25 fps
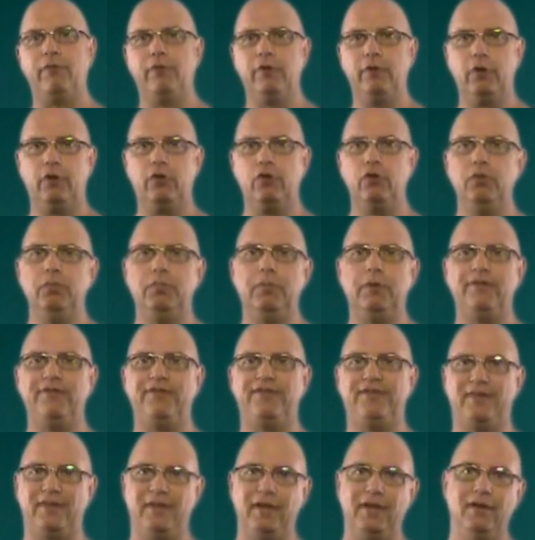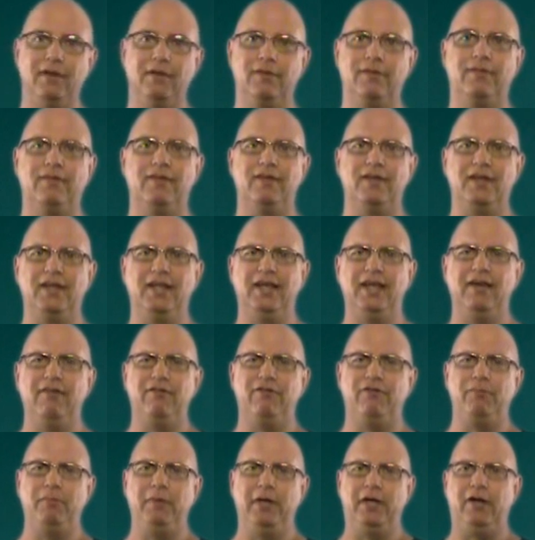for the group of steels that
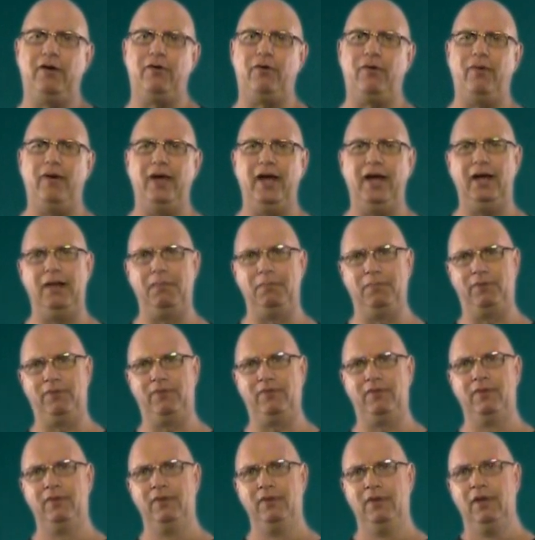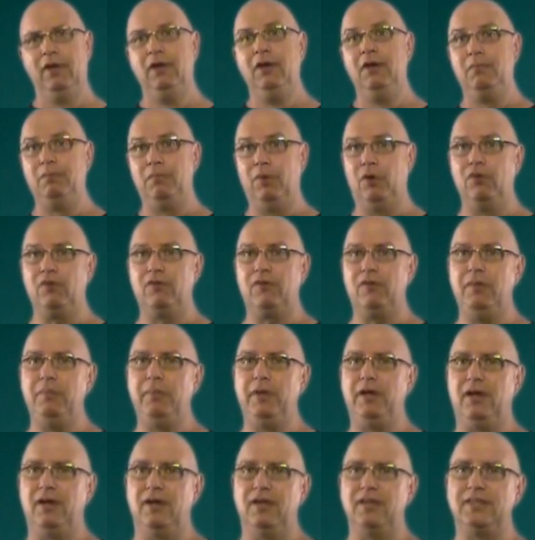gives me cramps, mostly
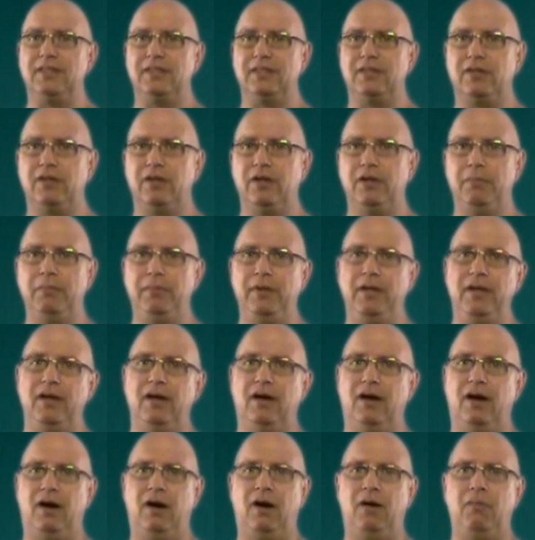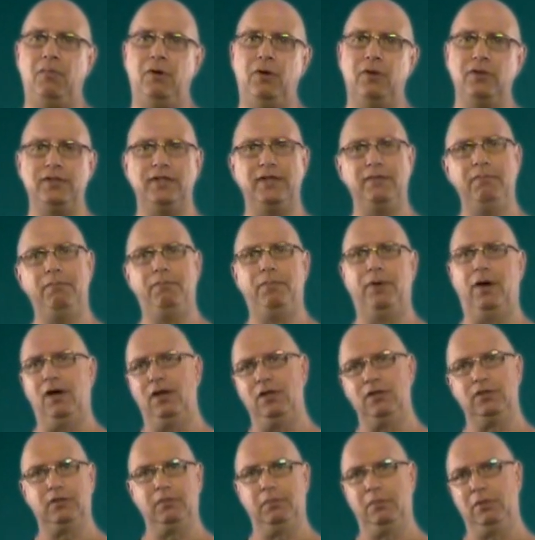because it's going to be almost
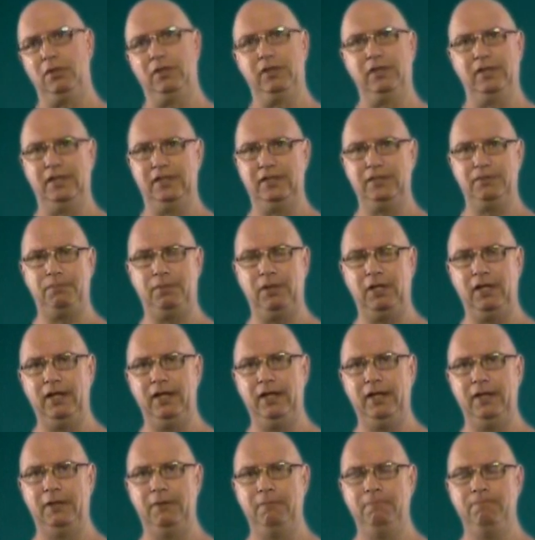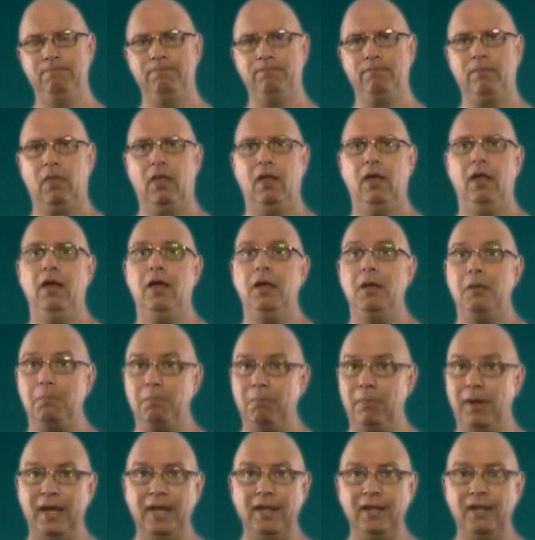impossible to explain
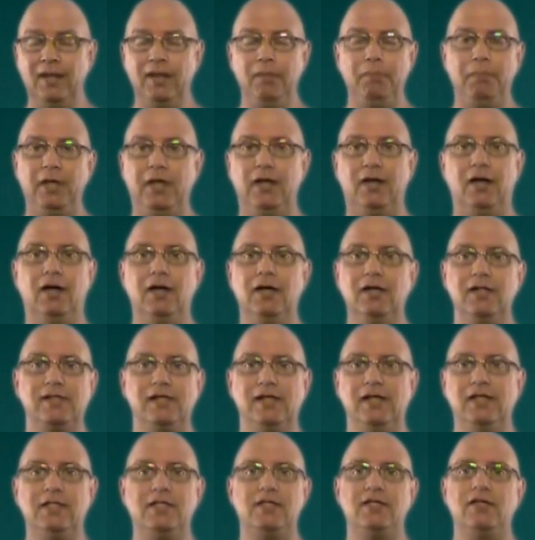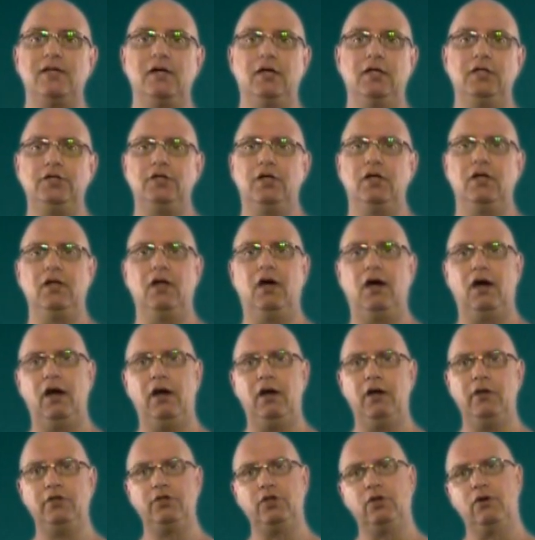mainly because it's such a
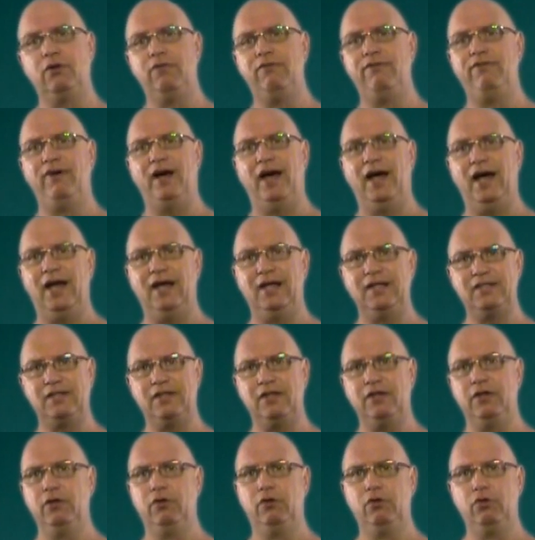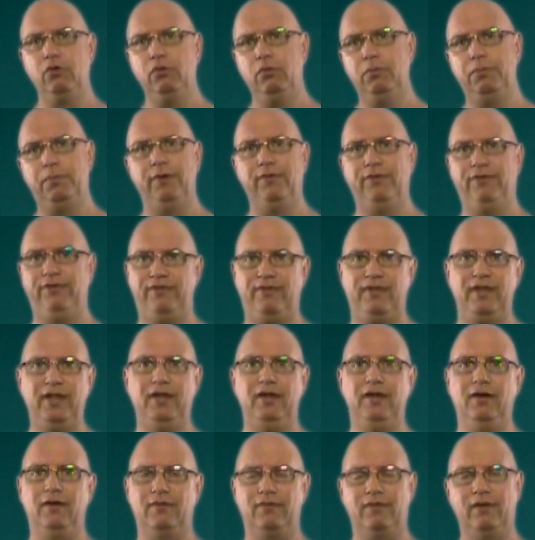large or vast group of
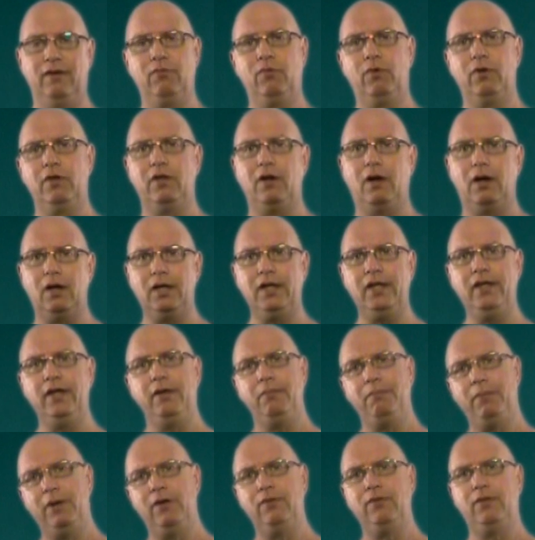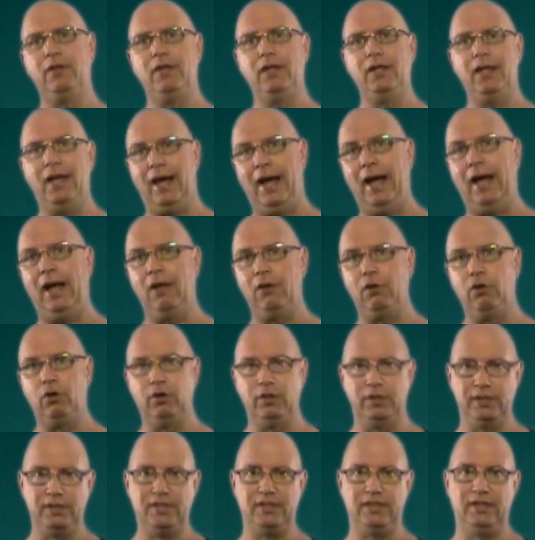steels, and we're talking about the
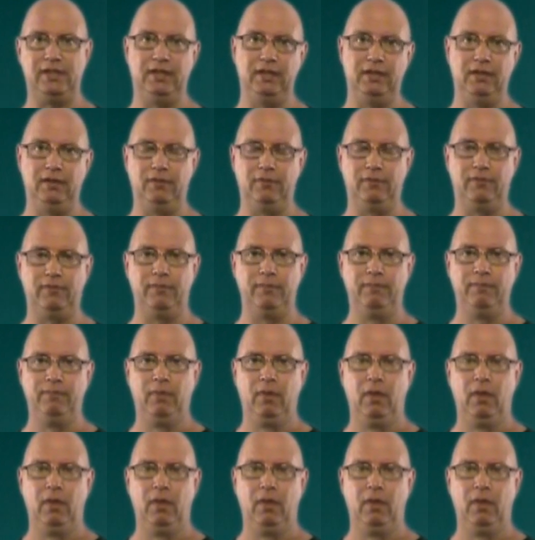alloy steels.